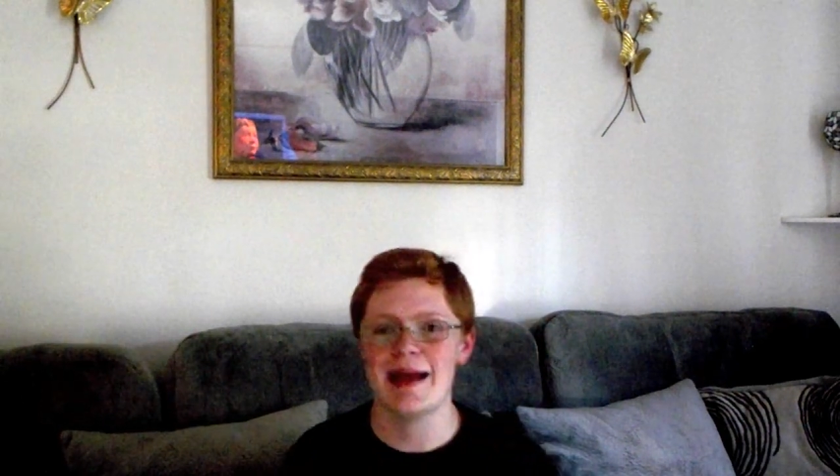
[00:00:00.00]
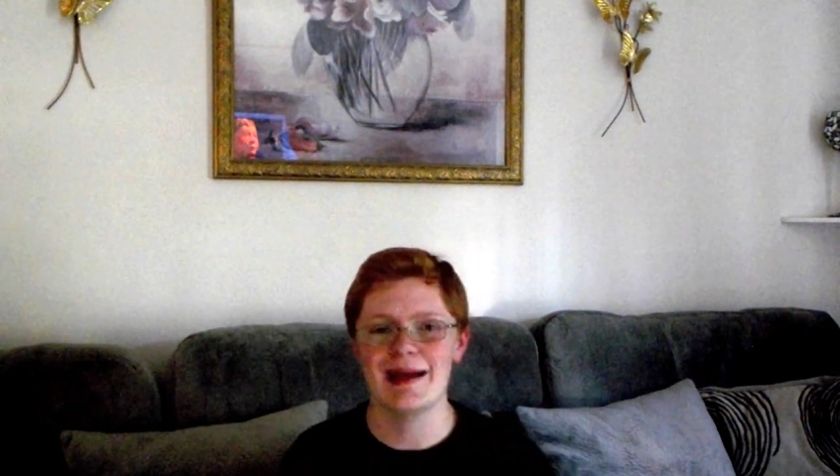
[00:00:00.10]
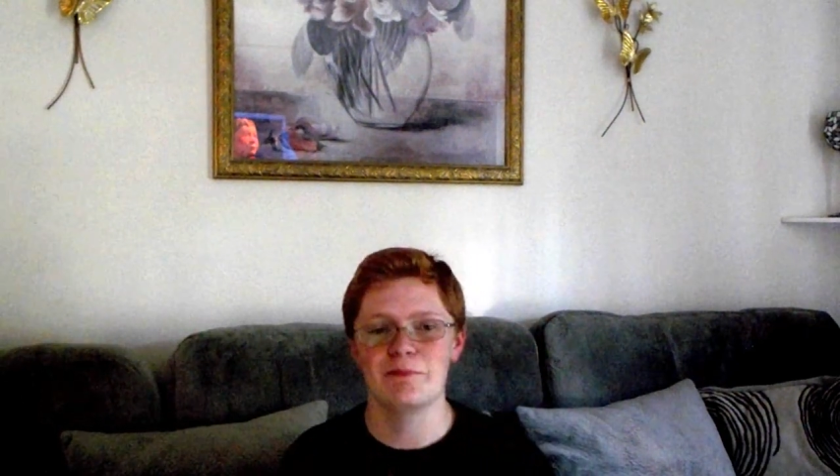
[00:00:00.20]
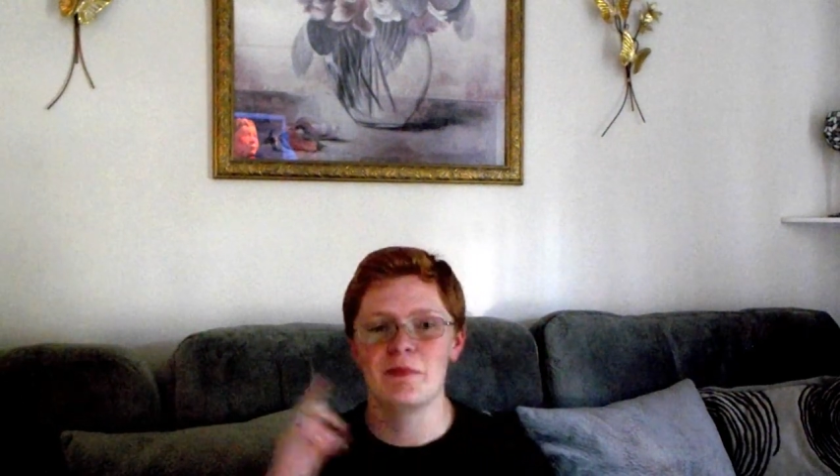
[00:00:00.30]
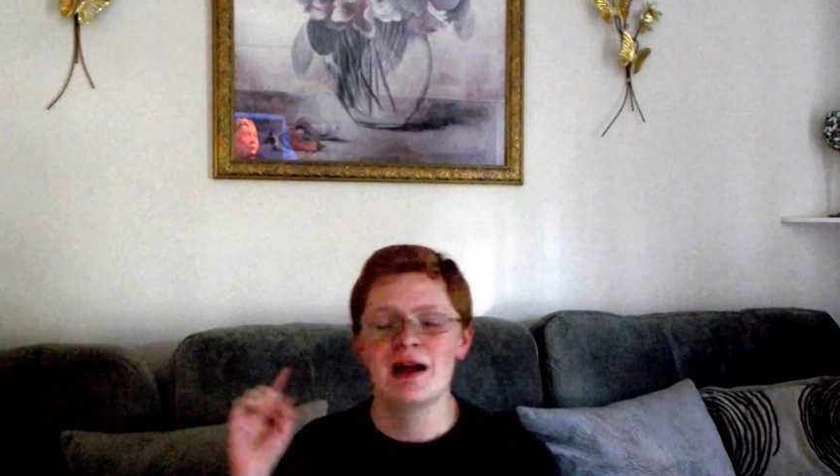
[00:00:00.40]

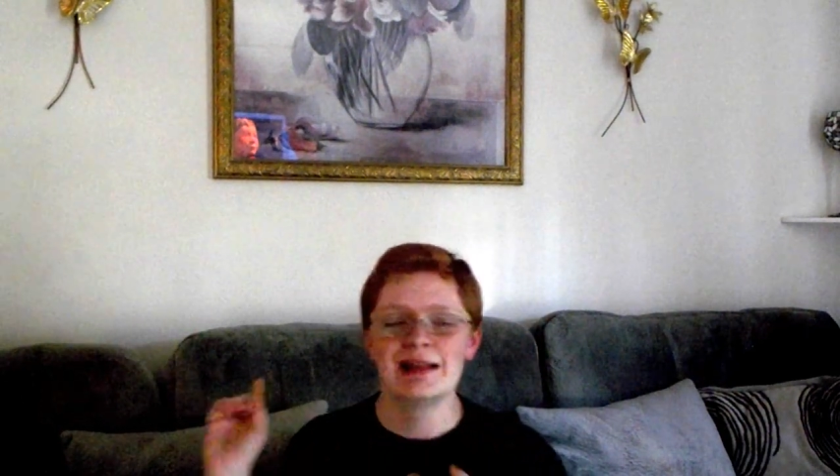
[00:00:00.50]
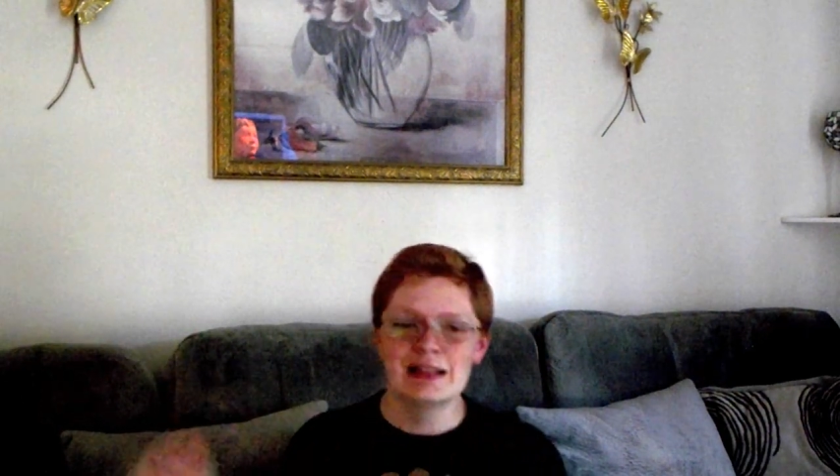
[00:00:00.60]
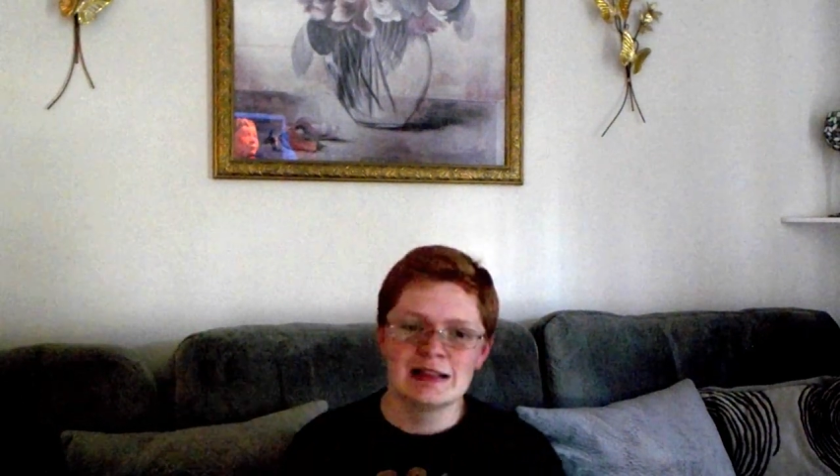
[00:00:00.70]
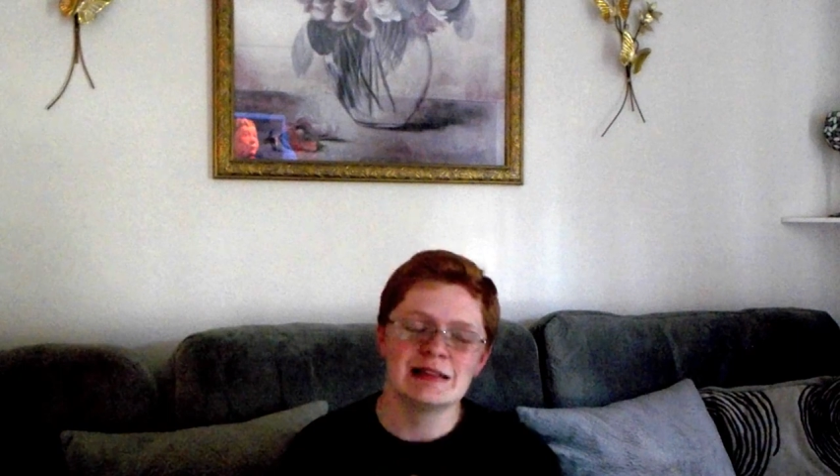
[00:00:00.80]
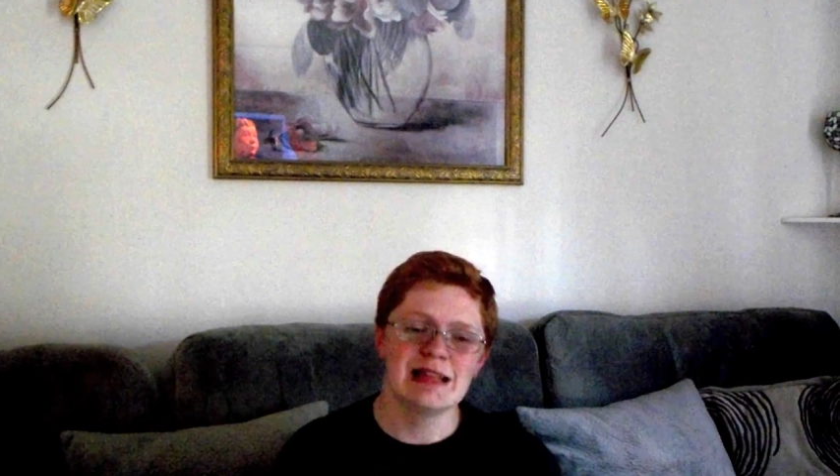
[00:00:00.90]
And
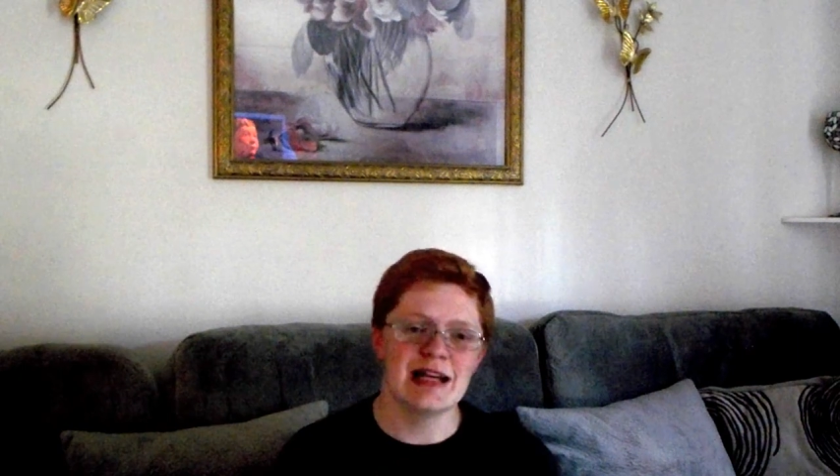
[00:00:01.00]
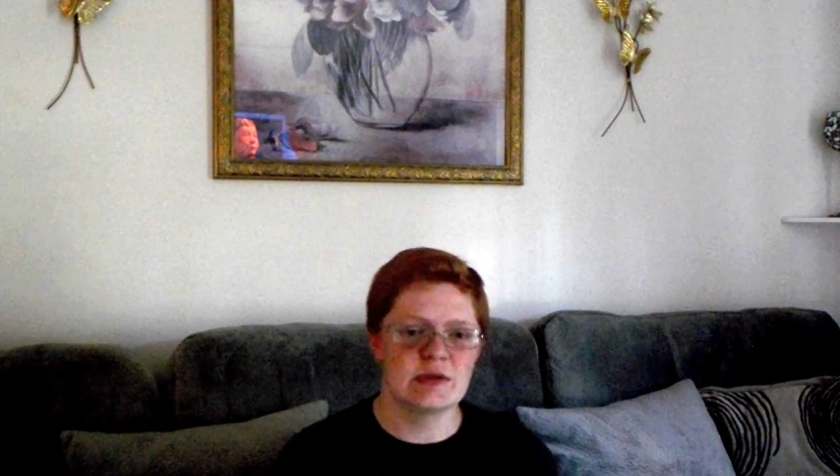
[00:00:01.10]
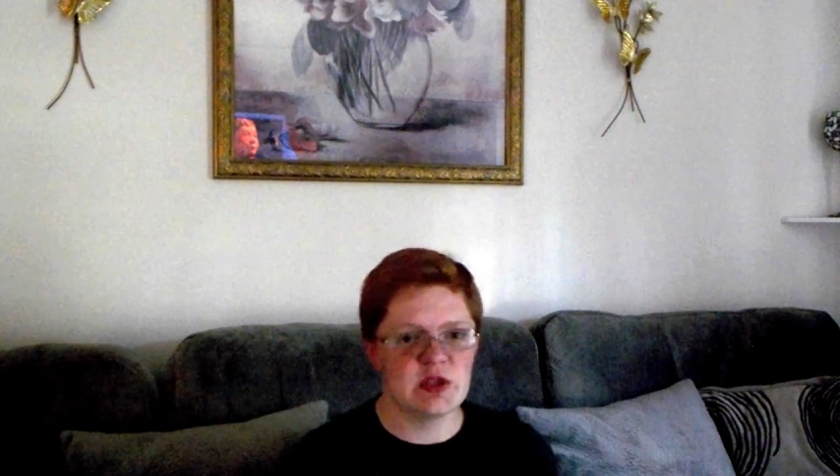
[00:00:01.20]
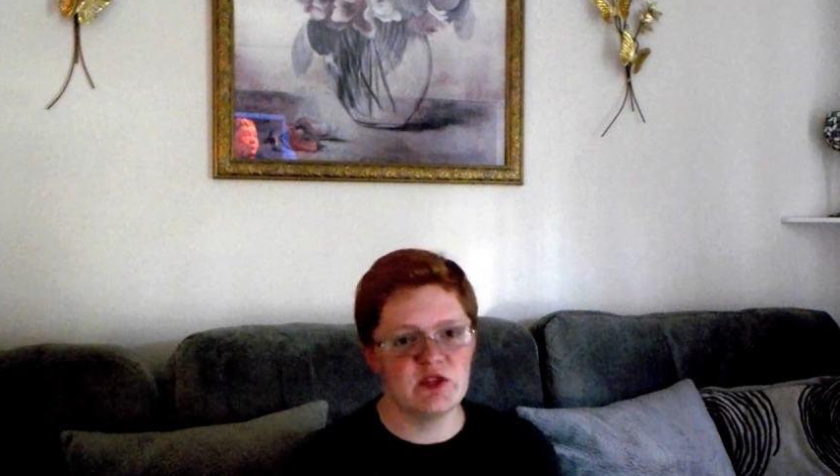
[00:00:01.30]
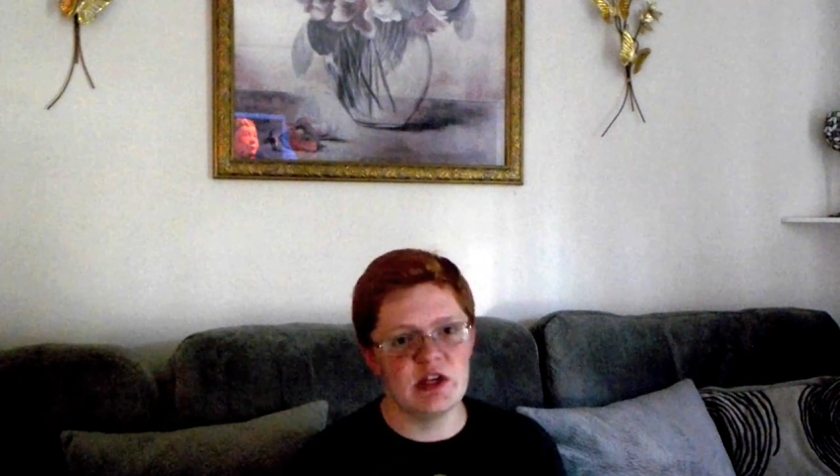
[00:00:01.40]
last
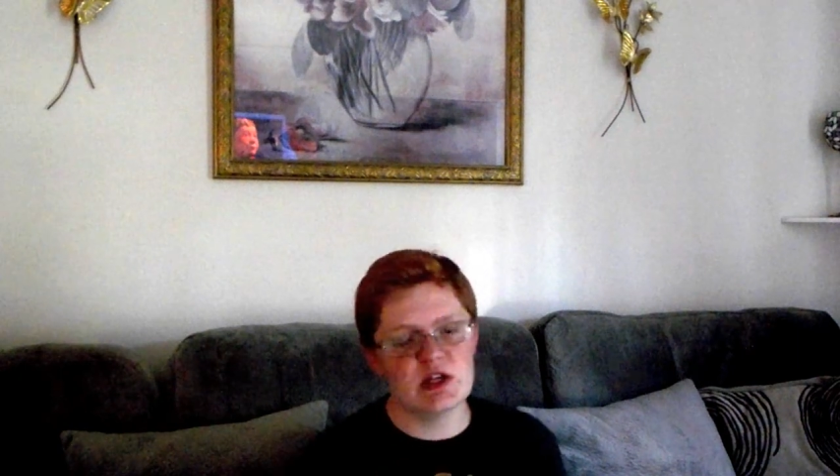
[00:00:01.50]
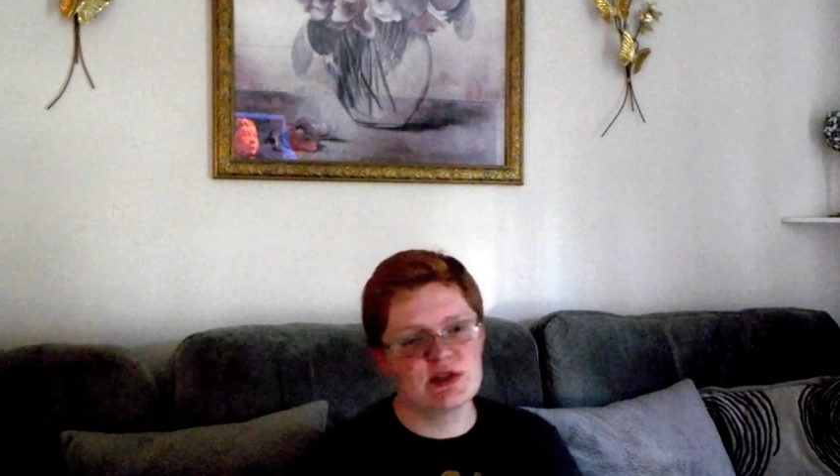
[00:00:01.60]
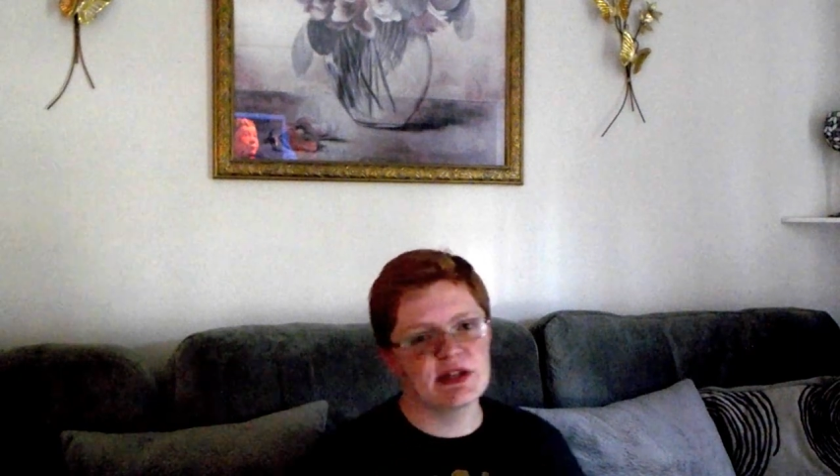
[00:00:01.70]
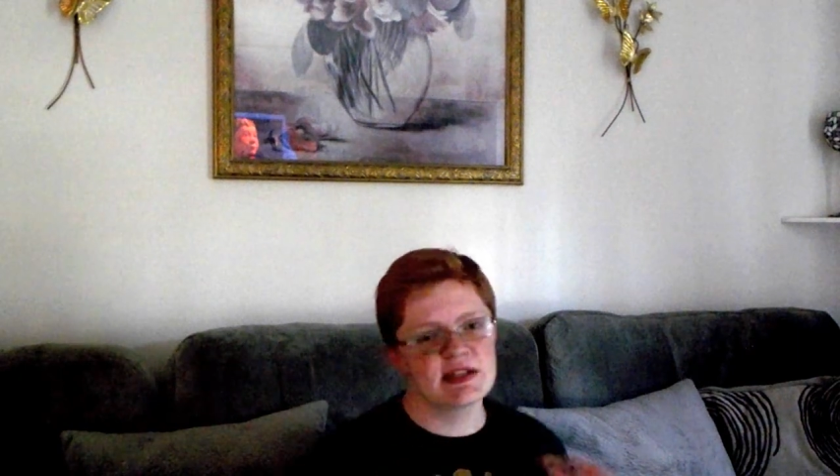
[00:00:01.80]
week's video still